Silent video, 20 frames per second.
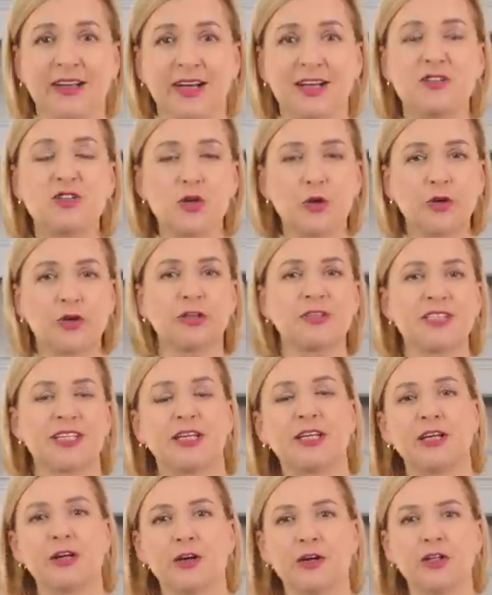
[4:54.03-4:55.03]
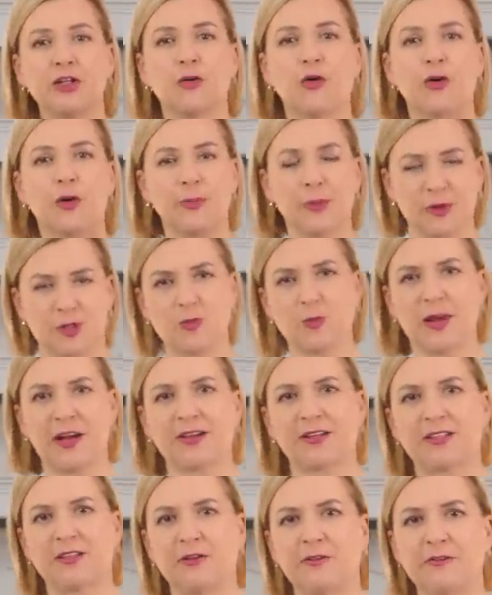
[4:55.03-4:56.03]
It's so good to hear your
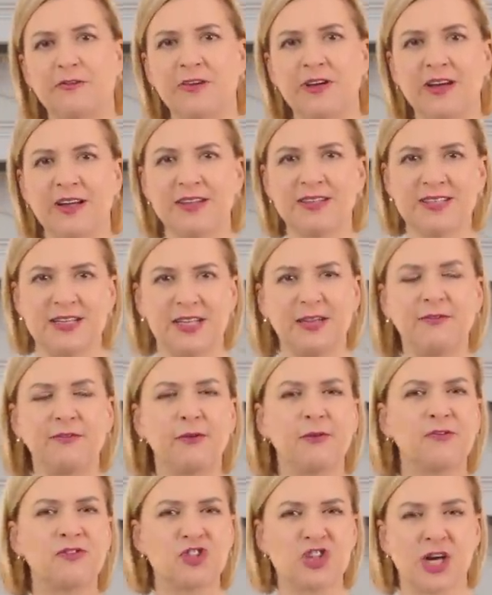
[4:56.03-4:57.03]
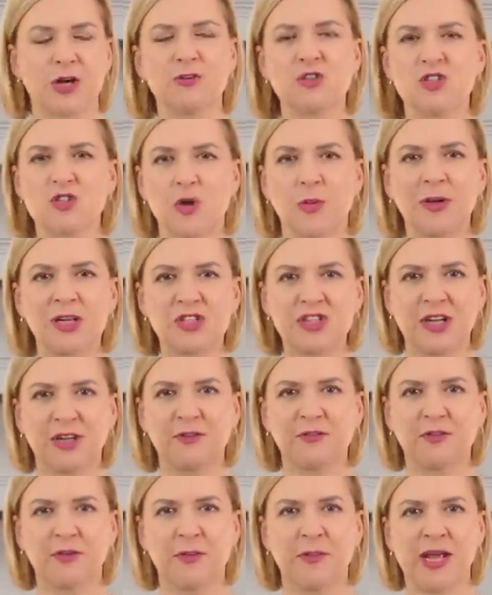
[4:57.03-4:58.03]
perspective, Steve. You've shared so much
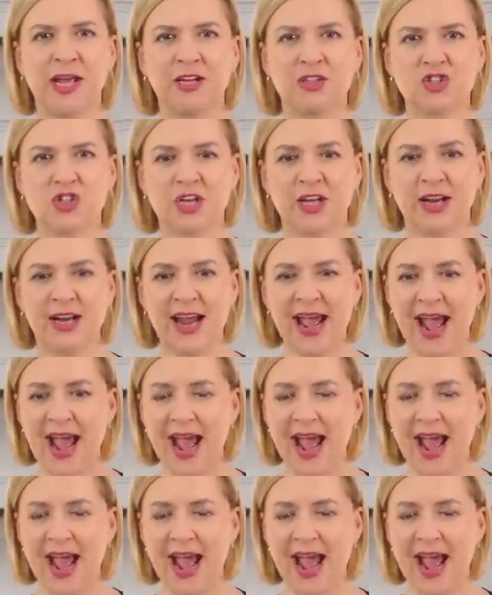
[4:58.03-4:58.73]
information.